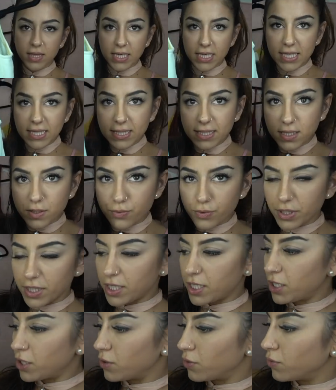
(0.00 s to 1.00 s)
it. This is
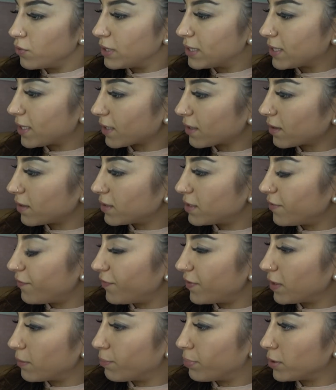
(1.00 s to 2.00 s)
really cute. It's like the
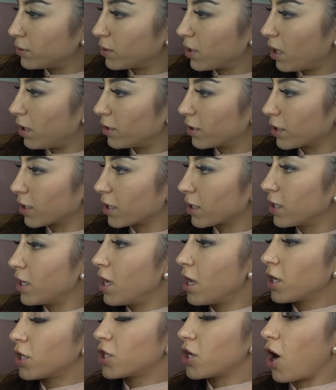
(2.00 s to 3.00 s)
Tiffany blue color
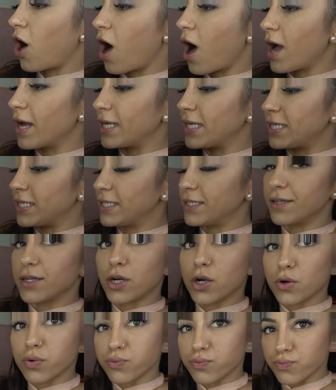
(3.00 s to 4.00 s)

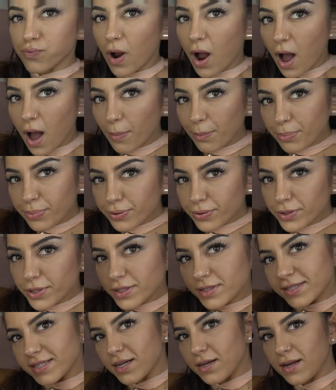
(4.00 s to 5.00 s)
cotton crop.
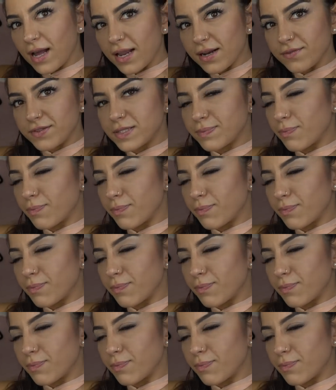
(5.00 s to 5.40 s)
It's like kind of